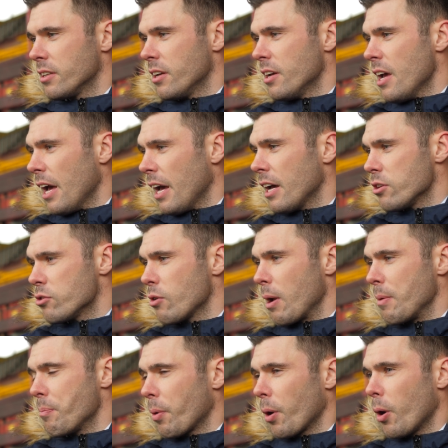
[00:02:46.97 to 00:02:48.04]
It is
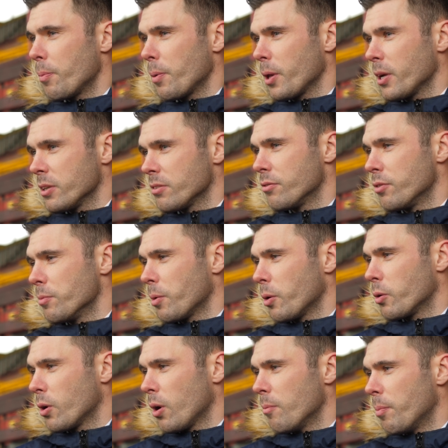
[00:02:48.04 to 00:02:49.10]
run properly as a
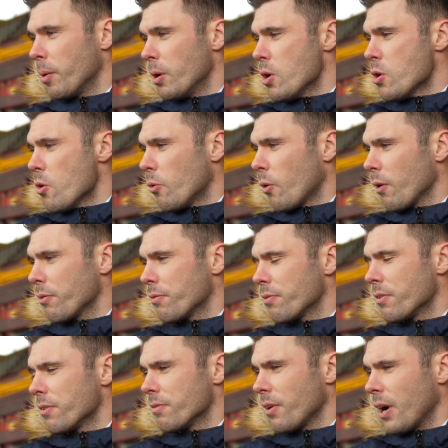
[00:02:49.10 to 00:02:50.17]
football club, but
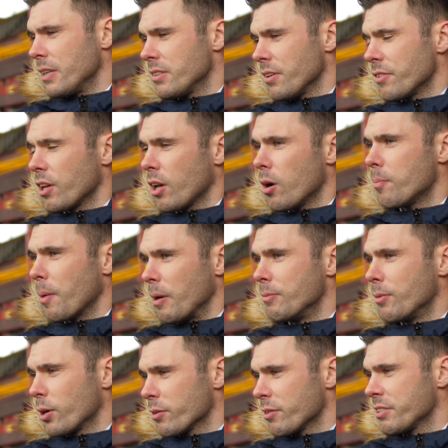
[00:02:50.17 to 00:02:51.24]
with fans having a little bit
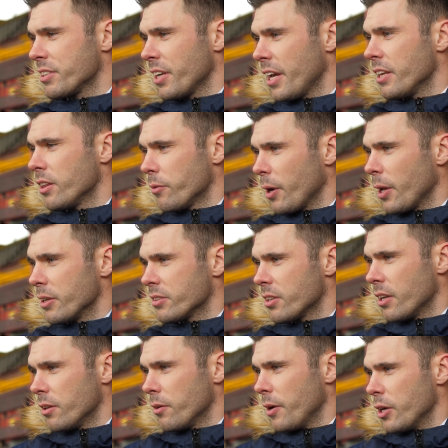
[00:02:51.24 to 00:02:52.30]
more of a say in the way
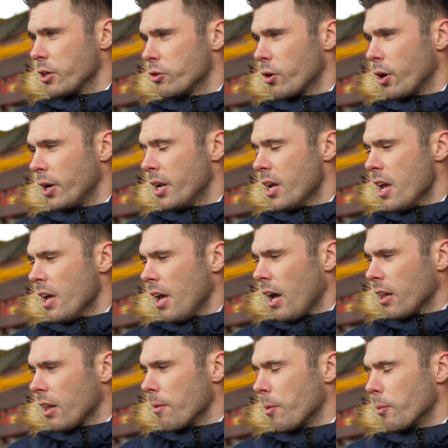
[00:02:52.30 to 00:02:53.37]
it's run,
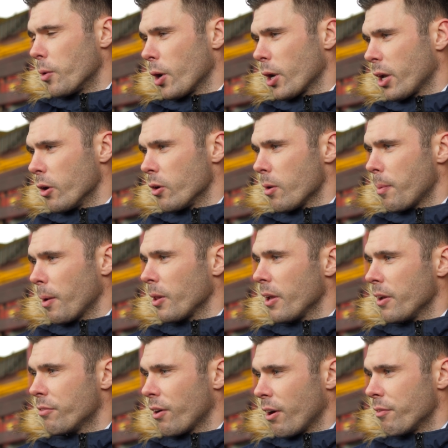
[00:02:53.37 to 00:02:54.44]
a little bit more
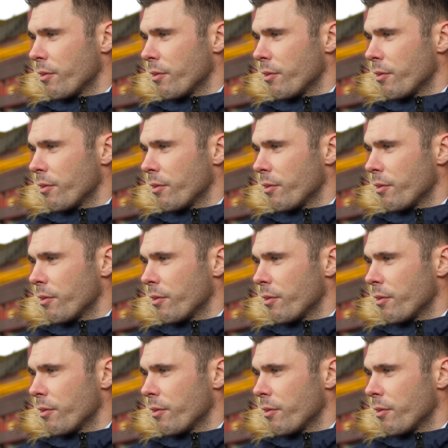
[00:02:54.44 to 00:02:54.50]
accountability for